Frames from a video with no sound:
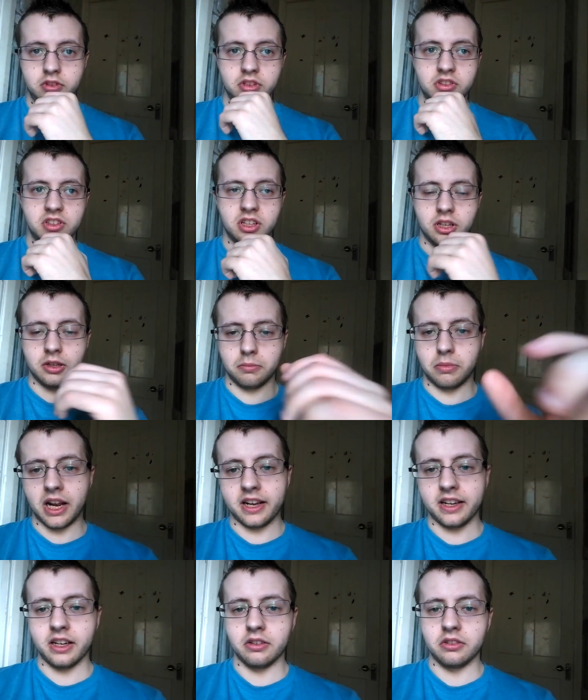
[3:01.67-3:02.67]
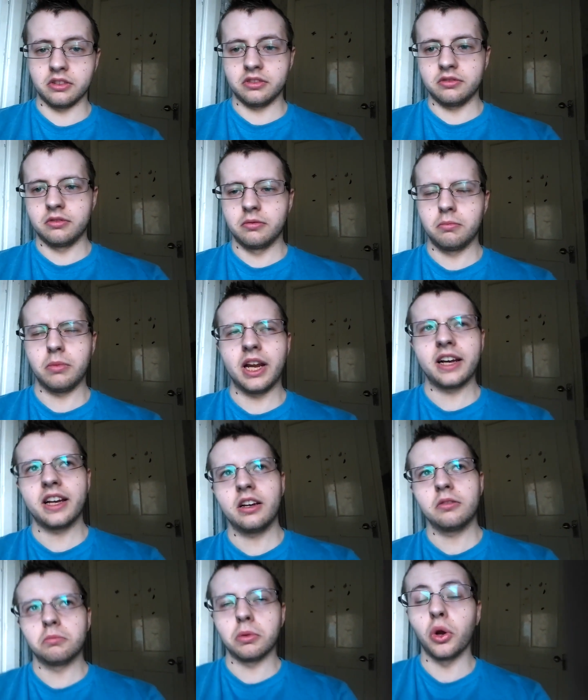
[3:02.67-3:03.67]
just to black out, black
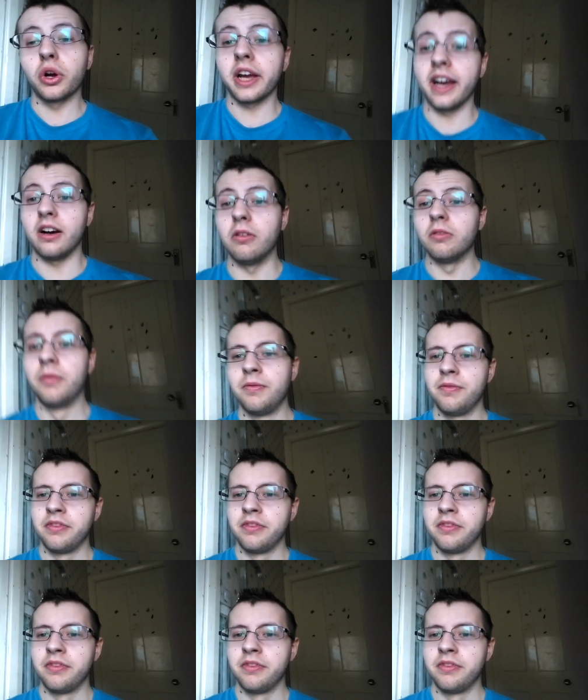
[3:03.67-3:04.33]
out, block out